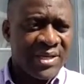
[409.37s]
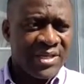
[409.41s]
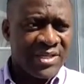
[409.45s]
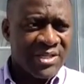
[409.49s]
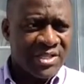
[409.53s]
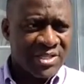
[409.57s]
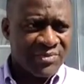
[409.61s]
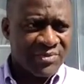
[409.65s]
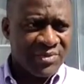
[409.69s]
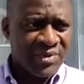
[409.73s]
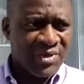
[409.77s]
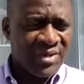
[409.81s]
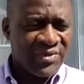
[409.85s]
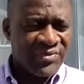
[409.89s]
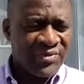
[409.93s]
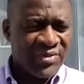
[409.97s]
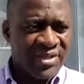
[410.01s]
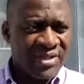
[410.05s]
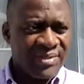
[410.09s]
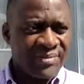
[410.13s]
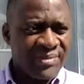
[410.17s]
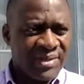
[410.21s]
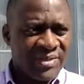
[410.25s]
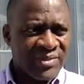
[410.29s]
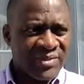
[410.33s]
small
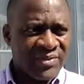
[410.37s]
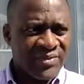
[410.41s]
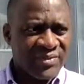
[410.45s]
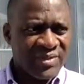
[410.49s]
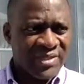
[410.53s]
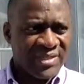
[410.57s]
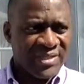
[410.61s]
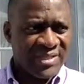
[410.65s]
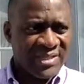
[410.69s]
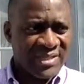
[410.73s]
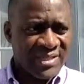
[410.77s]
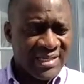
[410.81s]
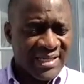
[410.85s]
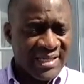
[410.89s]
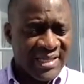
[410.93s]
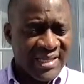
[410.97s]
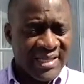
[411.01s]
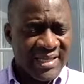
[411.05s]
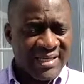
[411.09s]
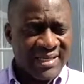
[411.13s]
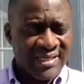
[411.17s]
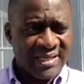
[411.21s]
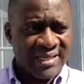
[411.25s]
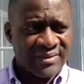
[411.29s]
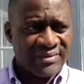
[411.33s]
alveolar macrophages that are
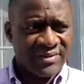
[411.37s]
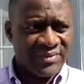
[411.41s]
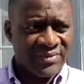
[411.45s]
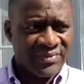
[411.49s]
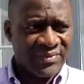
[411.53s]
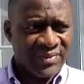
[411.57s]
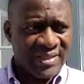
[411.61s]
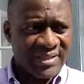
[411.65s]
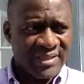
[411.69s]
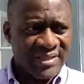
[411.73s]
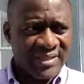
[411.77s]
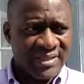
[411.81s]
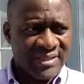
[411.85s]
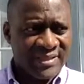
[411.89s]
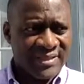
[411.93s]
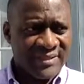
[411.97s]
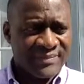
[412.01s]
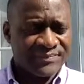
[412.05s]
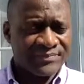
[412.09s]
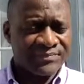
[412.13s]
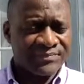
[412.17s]
HIV infected.